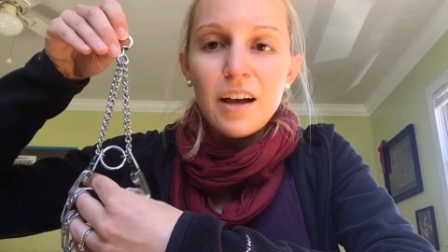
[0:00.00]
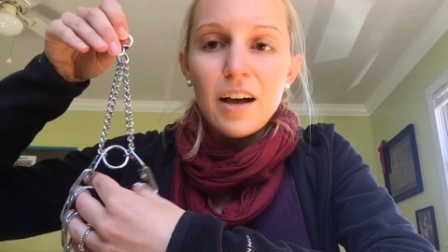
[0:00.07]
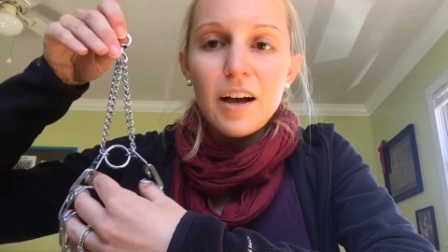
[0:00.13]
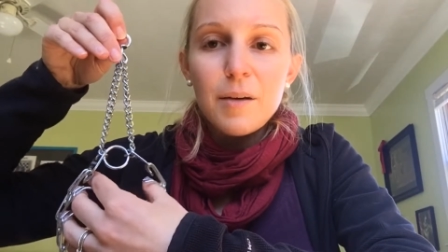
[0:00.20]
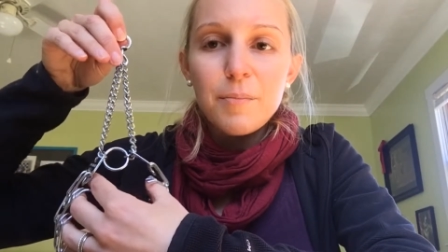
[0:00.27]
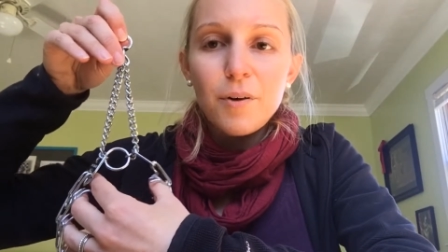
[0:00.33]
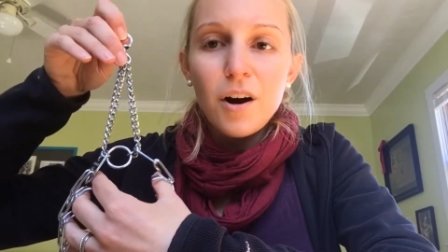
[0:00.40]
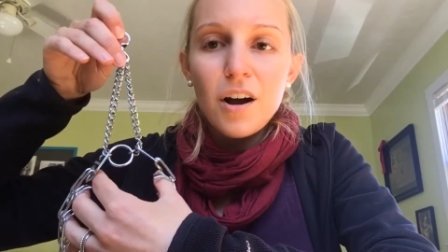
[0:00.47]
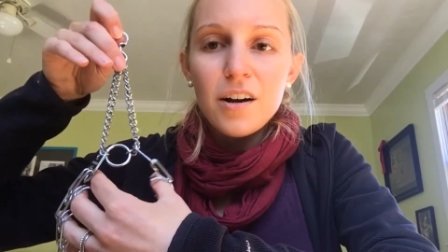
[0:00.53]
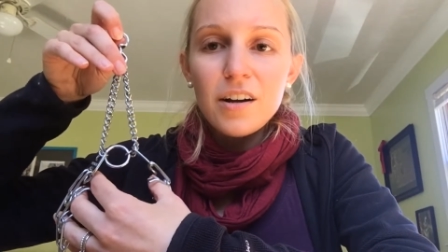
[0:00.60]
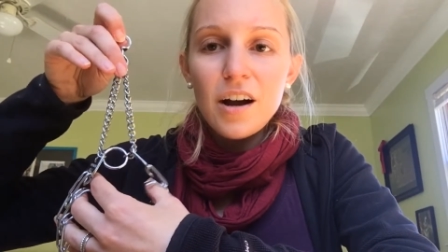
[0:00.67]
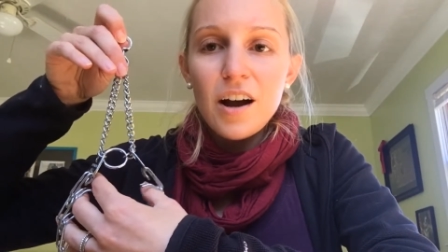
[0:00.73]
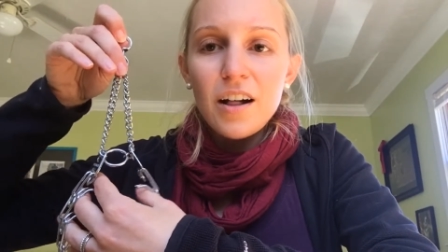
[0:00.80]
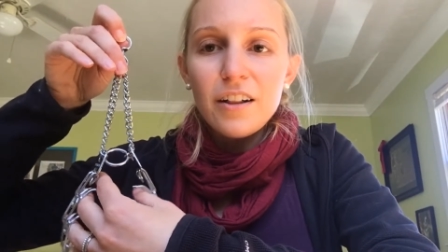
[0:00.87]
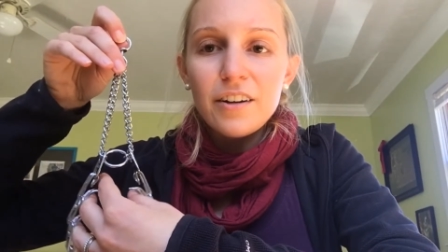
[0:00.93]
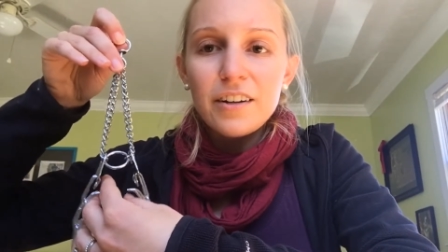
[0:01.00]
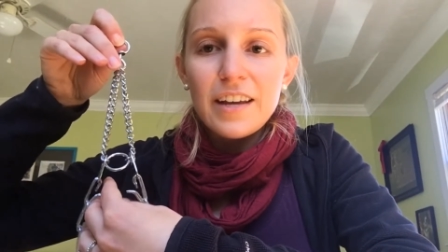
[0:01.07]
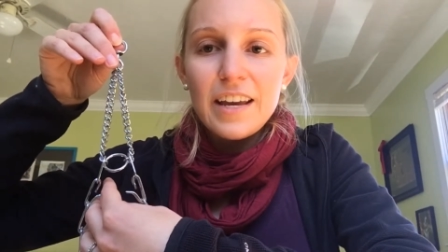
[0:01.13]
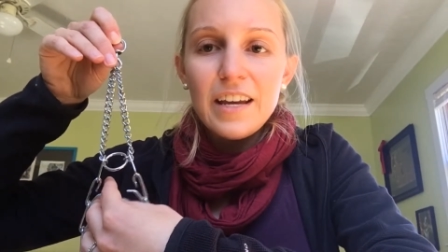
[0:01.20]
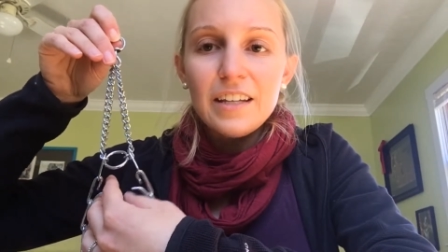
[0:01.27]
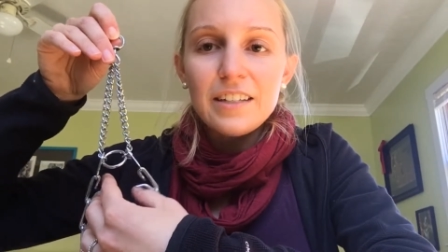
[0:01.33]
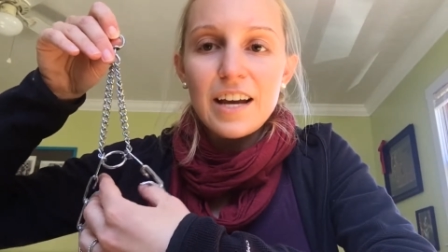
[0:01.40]
a prong collar
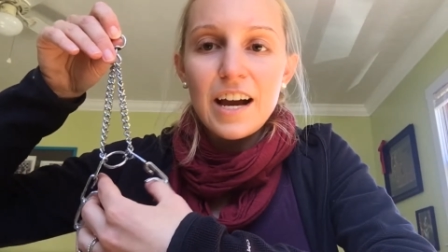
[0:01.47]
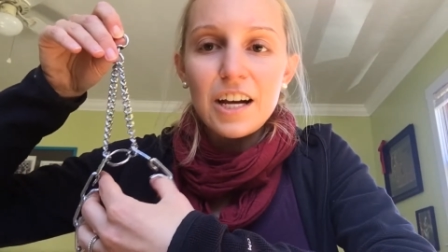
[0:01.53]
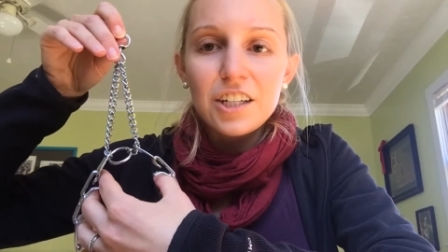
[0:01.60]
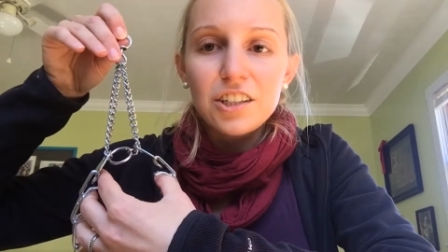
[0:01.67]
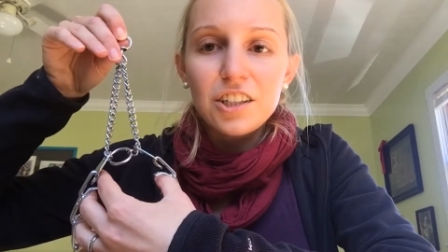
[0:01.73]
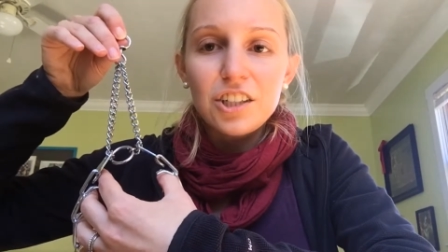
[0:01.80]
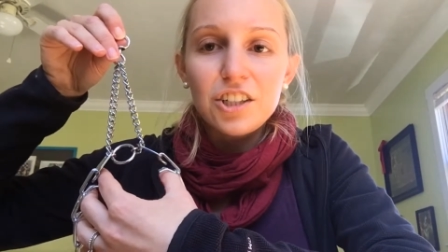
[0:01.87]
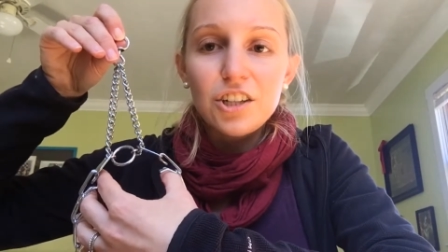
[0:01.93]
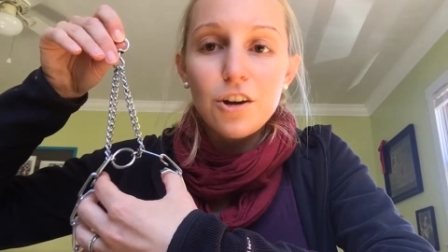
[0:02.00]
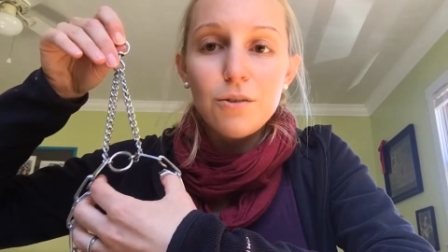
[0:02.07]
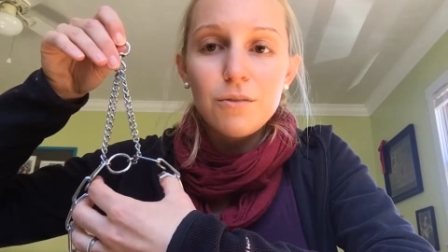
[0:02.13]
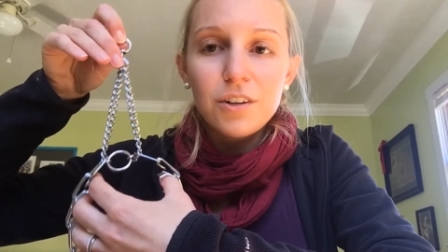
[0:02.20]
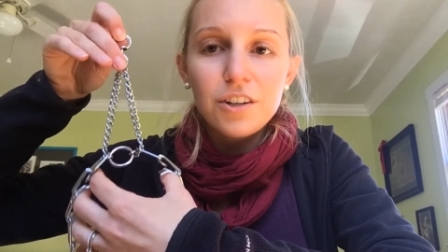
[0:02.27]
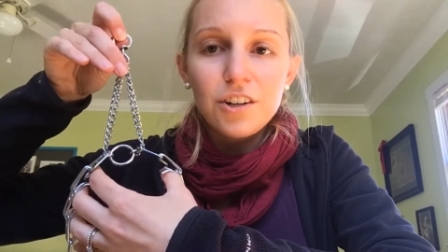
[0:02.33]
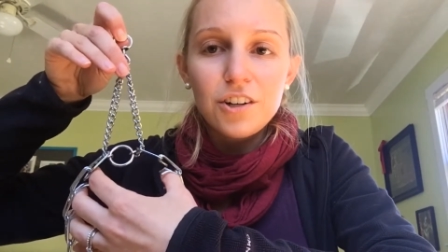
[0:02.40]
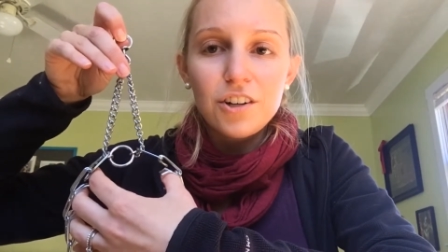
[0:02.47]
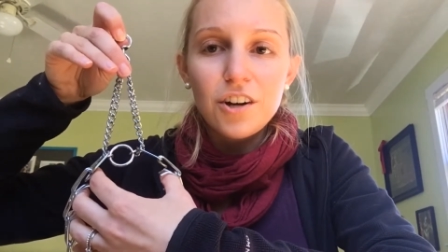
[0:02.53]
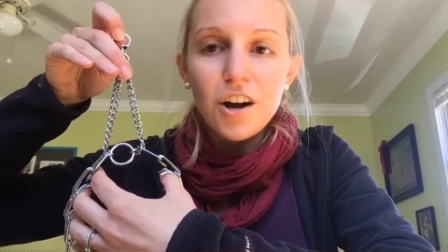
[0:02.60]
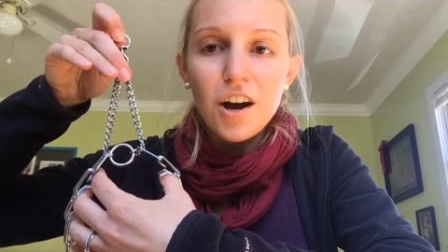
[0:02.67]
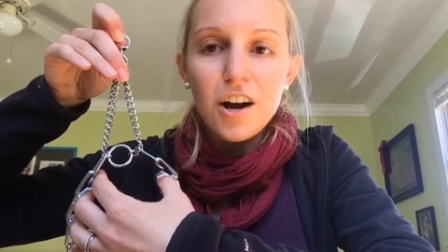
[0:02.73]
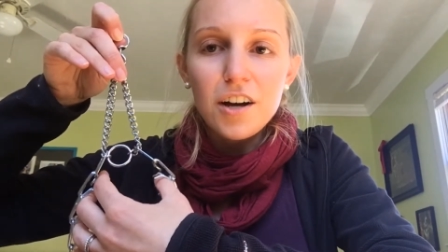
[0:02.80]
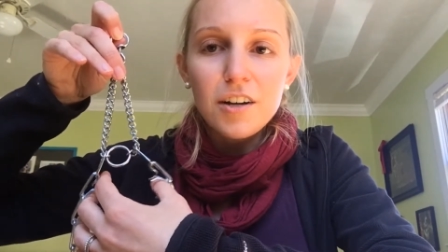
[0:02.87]
can't actually choke your
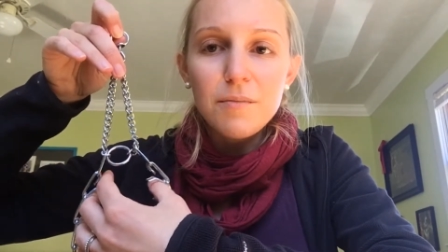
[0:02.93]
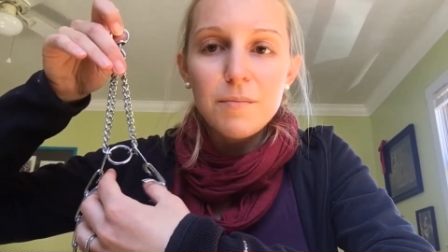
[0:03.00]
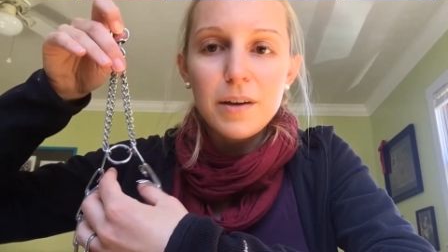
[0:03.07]
dog